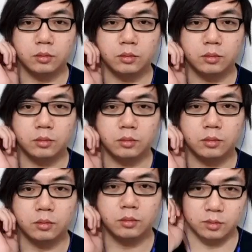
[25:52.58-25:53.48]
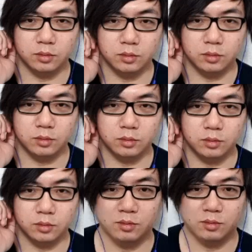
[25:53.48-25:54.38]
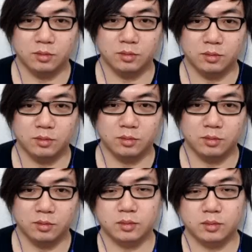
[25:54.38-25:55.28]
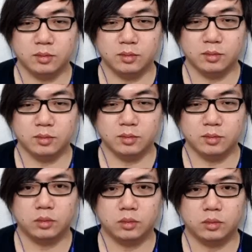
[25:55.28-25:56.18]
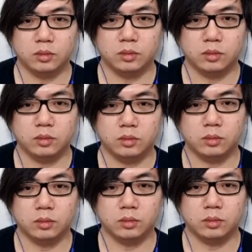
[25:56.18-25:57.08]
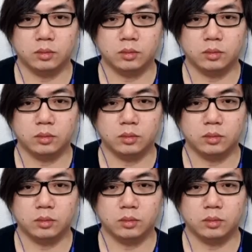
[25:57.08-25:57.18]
No words are spoken by the person on screen.